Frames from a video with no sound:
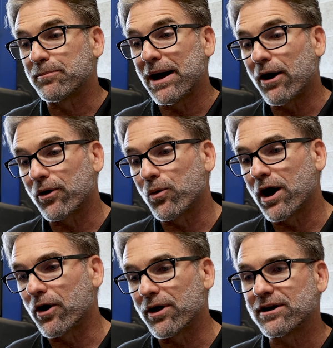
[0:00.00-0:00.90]
power
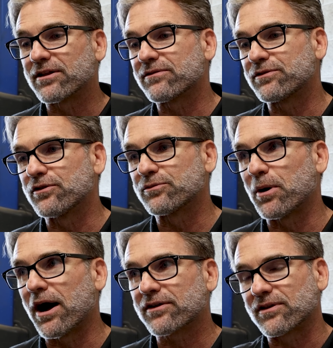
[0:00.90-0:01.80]
wire right into the fuse
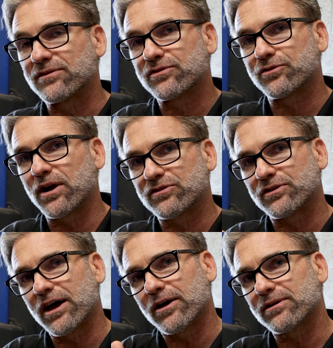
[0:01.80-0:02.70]
box and stretched
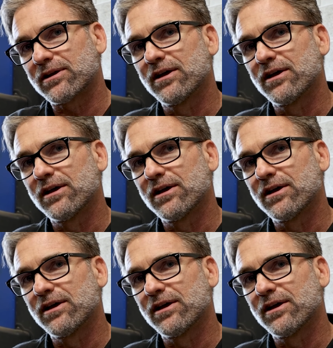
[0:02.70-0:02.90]
out